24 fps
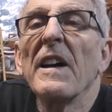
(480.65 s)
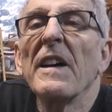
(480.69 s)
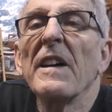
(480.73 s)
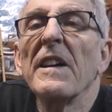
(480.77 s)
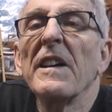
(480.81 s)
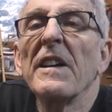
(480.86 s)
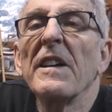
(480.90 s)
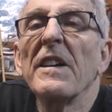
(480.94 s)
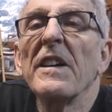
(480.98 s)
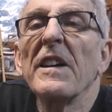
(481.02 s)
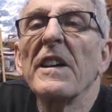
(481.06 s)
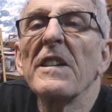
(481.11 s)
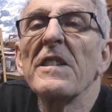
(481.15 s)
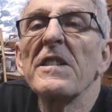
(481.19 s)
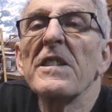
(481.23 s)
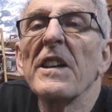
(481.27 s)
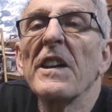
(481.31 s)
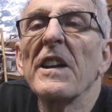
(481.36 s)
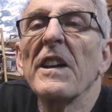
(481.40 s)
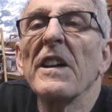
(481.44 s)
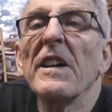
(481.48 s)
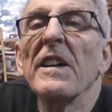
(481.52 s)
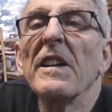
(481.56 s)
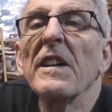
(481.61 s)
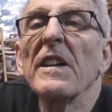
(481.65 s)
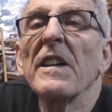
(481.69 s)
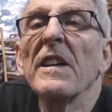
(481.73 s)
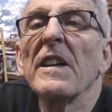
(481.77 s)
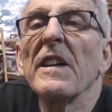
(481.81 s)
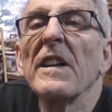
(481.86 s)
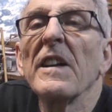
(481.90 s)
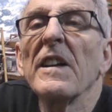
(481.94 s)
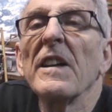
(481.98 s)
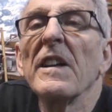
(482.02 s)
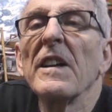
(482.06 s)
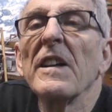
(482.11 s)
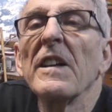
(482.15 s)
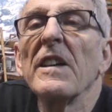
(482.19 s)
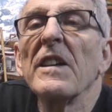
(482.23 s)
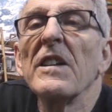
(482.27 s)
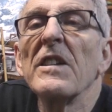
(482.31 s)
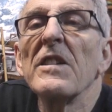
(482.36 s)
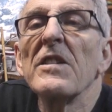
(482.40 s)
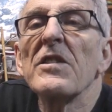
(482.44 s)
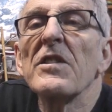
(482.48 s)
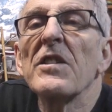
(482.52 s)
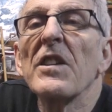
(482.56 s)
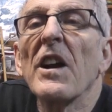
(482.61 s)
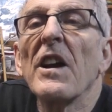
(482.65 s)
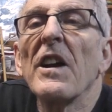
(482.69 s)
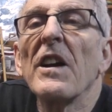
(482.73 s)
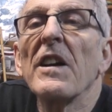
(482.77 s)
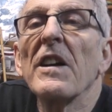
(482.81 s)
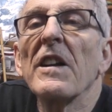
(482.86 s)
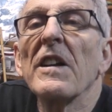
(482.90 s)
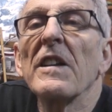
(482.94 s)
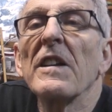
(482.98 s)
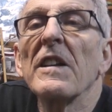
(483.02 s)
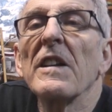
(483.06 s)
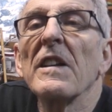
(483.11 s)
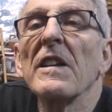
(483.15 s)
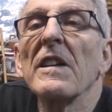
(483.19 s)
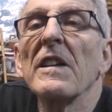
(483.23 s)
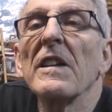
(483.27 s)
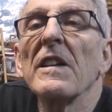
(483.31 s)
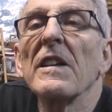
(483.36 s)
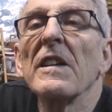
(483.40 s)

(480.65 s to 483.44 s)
here it is here. You start it